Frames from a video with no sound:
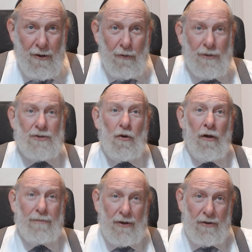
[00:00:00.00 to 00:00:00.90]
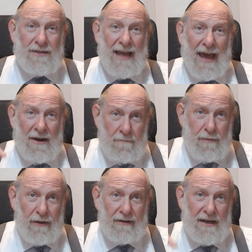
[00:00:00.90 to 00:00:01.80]
was all because they had an
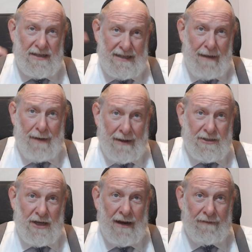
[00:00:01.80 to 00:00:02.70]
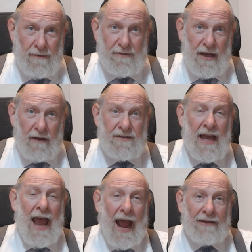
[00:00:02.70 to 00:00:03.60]
ability to step outside of themselves
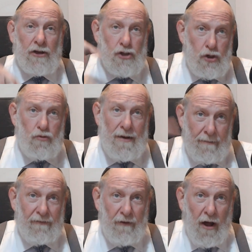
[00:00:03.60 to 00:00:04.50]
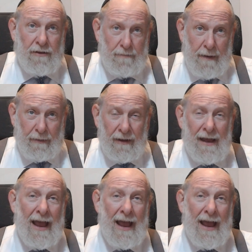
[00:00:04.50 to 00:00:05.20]
and to dream for other people